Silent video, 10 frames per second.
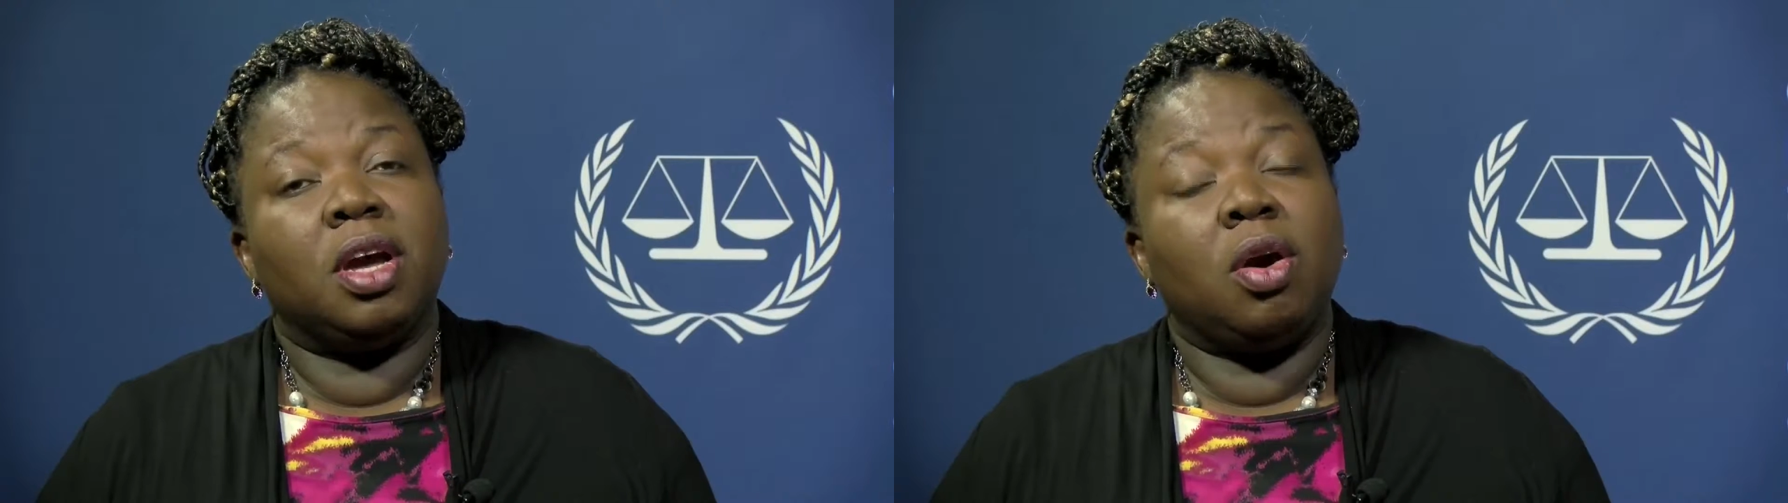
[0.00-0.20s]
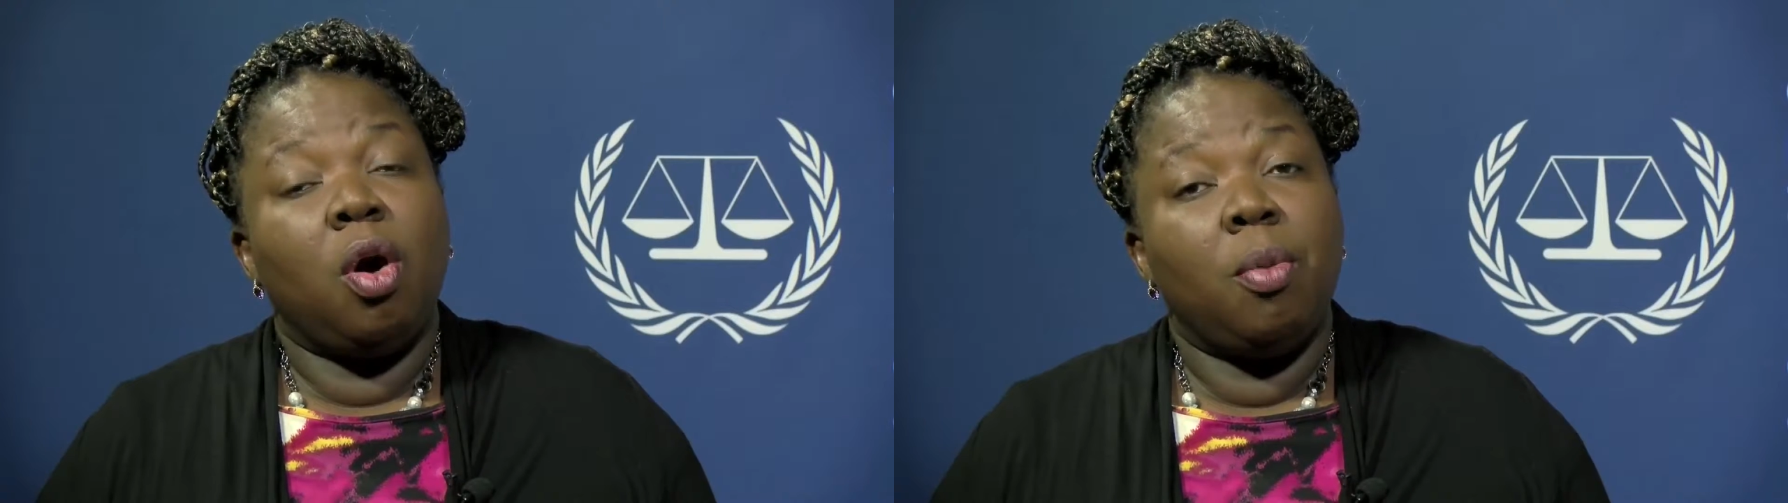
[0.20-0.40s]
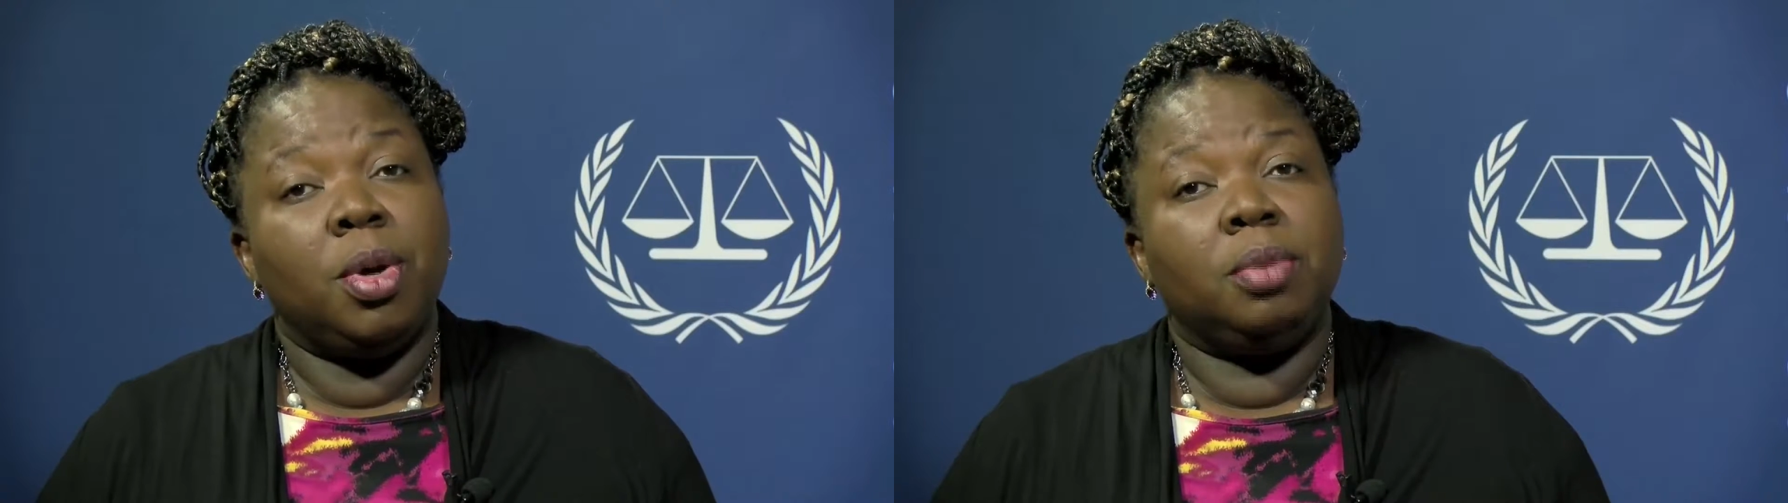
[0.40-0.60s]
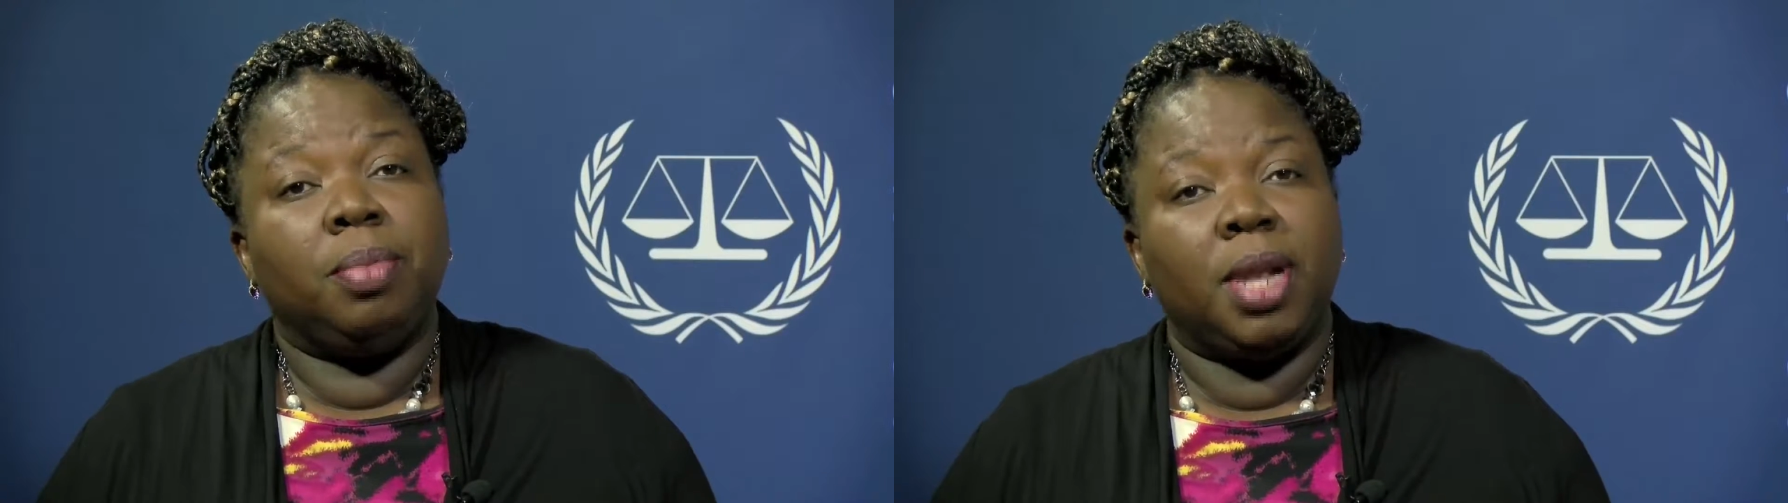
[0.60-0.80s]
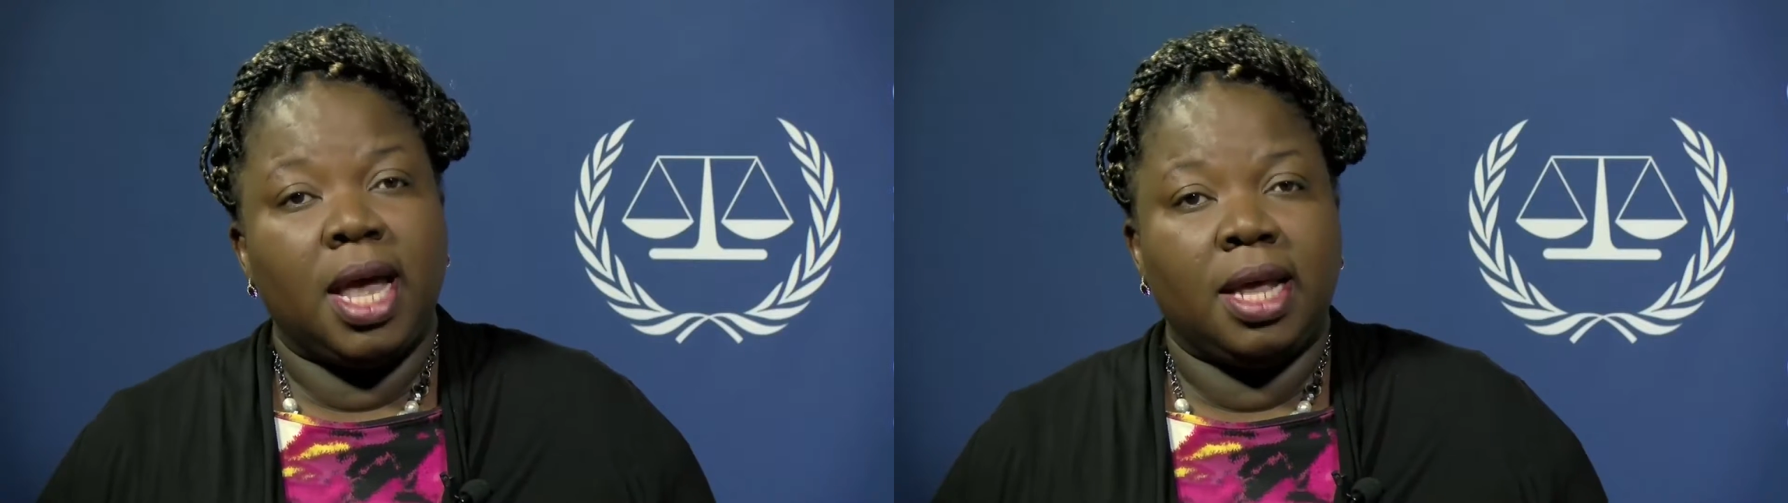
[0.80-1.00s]
a common
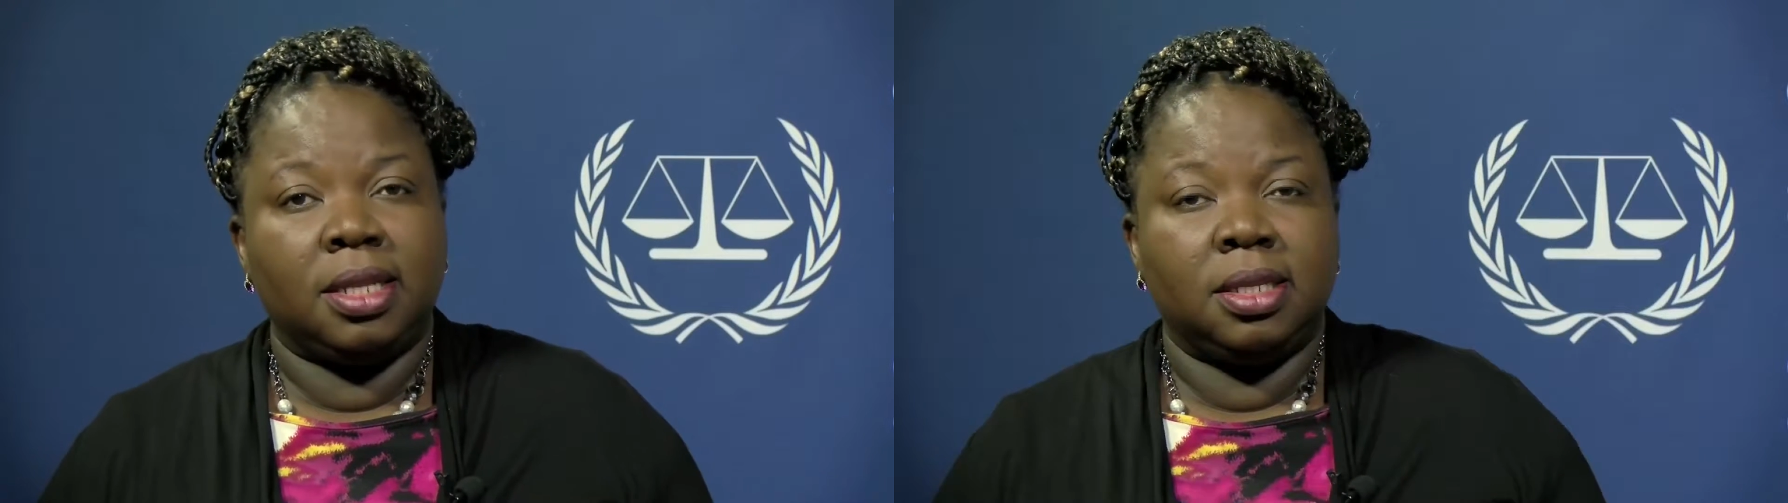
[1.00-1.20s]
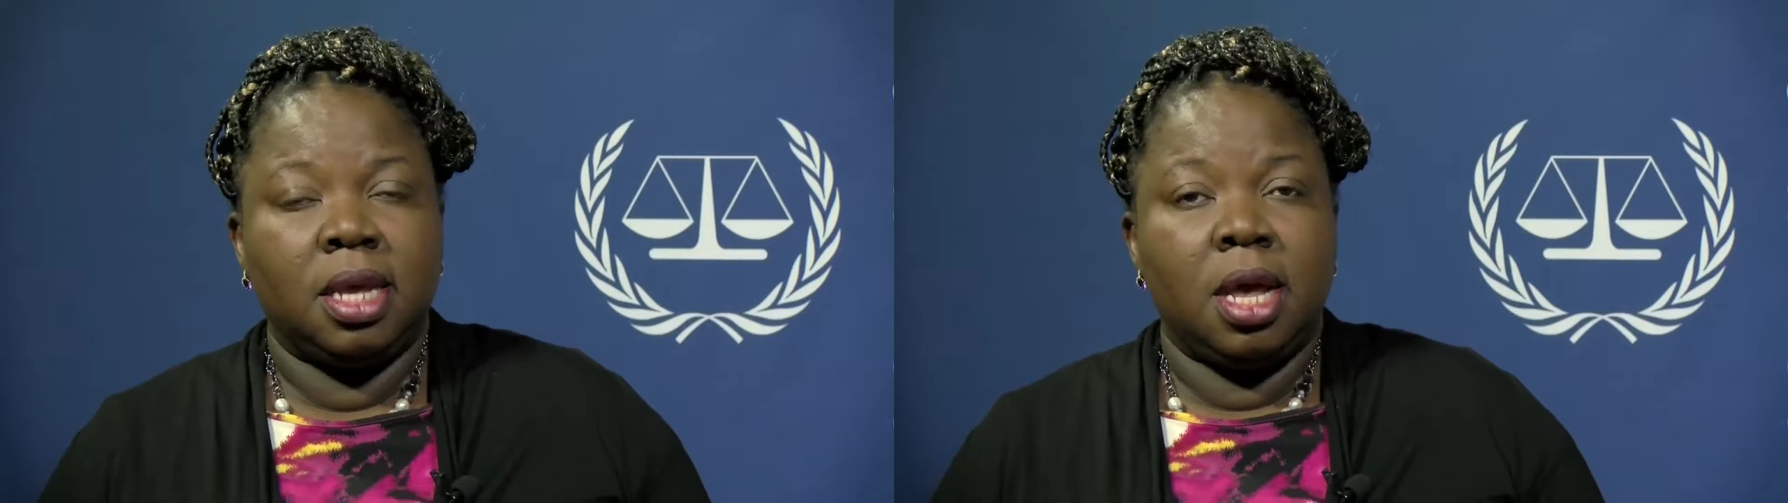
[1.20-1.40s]
plan